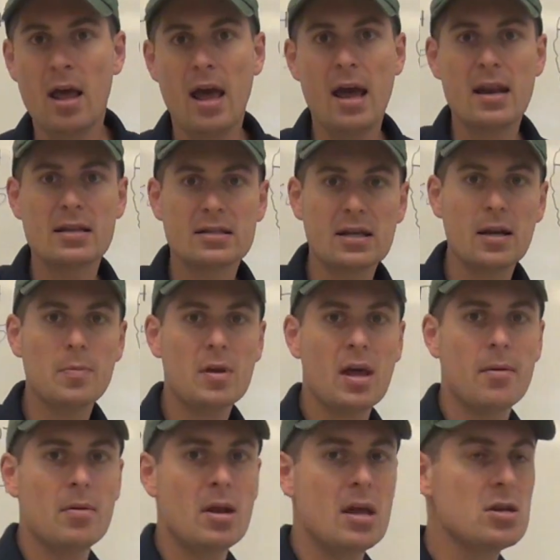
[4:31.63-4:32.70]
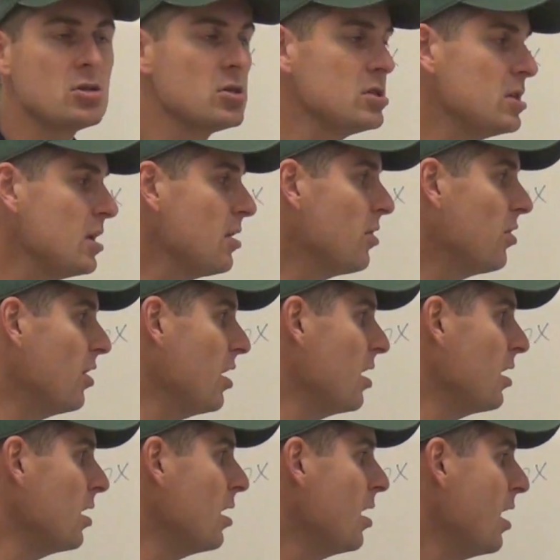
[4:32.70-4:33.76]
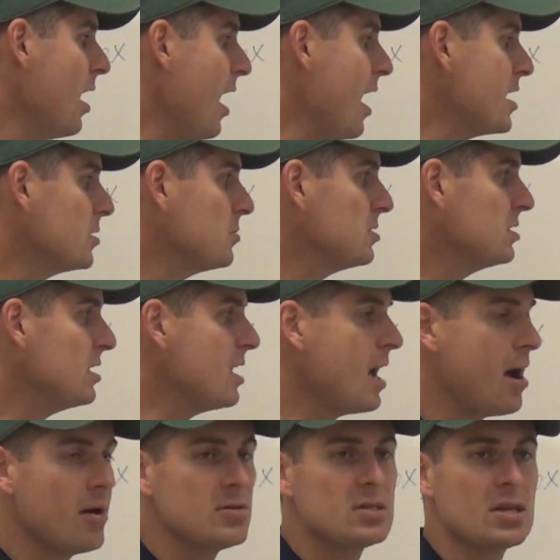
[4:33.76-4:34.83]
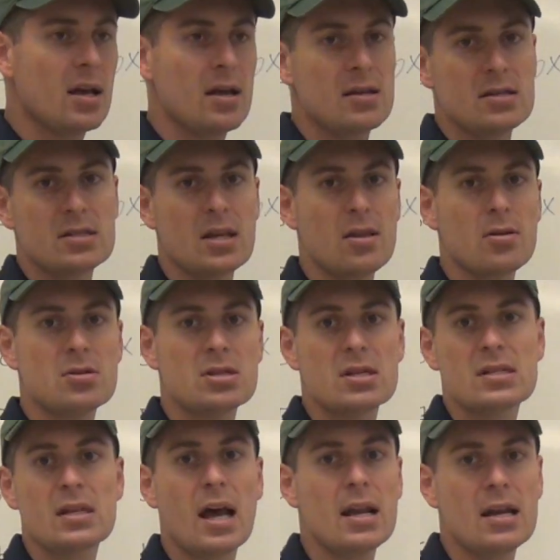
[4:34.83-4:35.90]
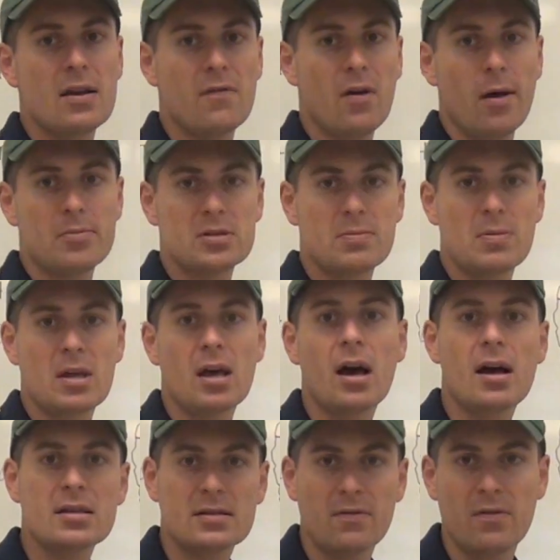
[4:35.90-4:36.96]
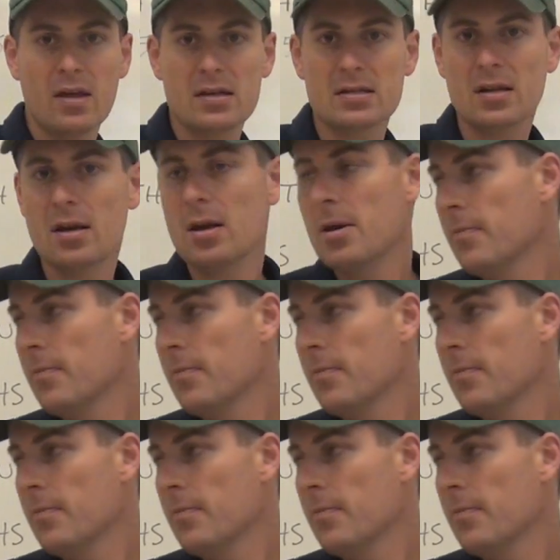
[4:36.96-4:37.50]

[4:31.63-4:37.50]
And it's going to become an interesting thing as we see how Southern society develops because of this.